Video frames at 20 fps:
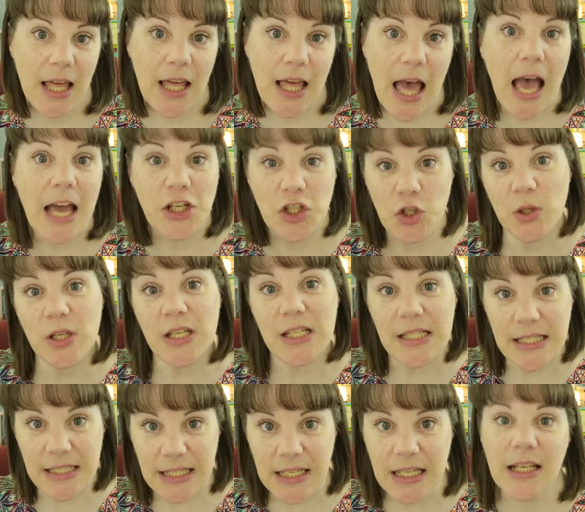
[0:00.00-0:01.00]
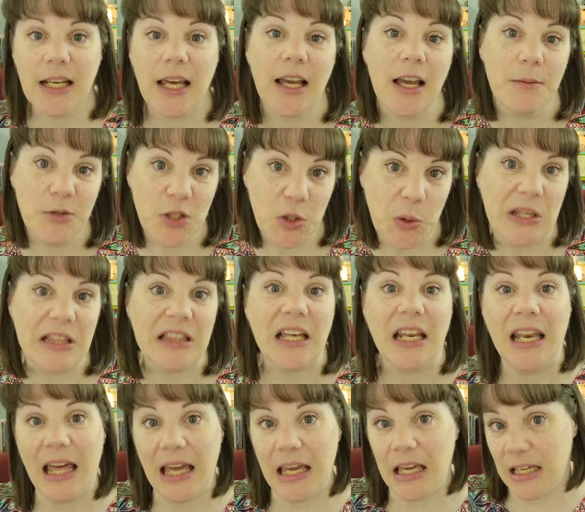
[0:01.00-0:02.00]
as you can see, like I'm doing the
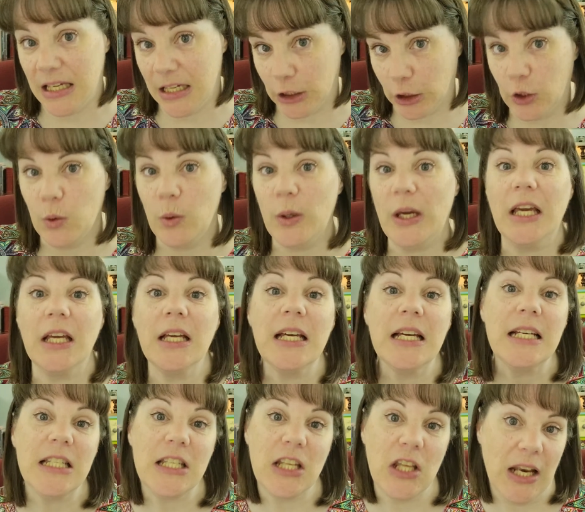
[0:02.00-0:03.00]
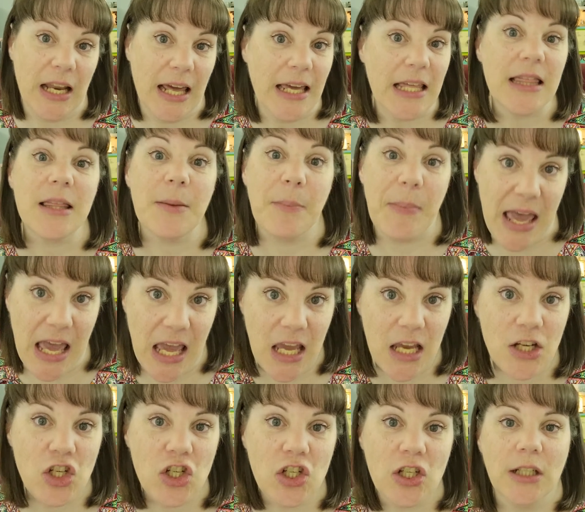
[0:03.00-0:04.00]
like gluing to like the
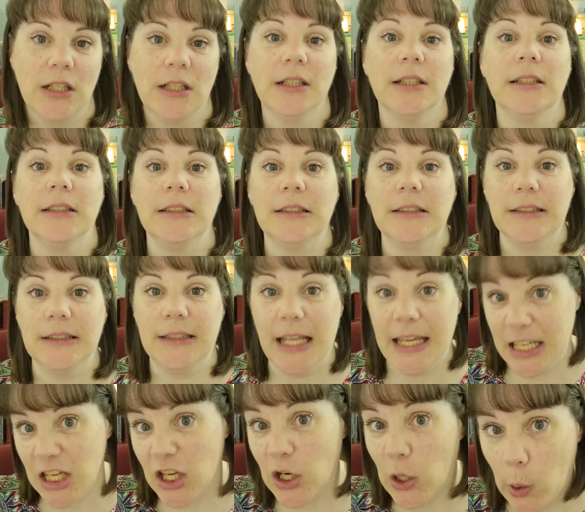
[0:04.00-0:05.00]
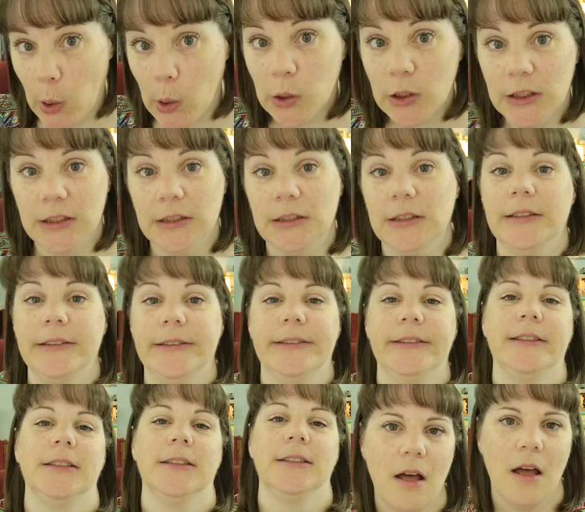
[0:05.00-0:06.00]
page, like you know.
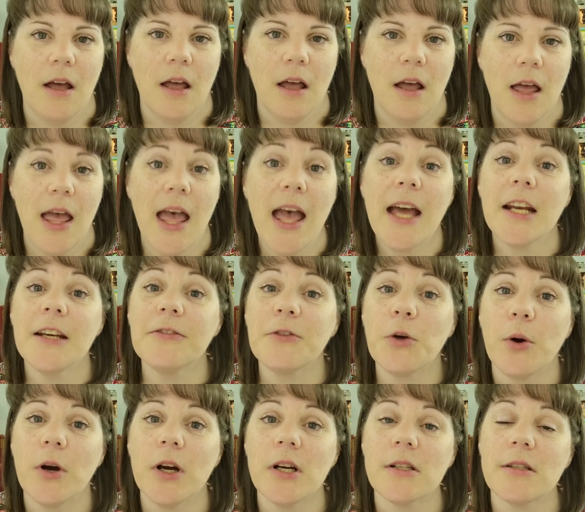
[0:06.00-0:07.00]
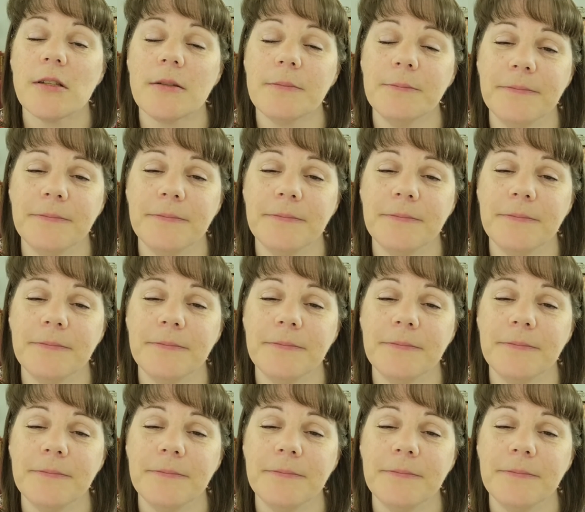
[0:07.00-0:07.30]
And of course,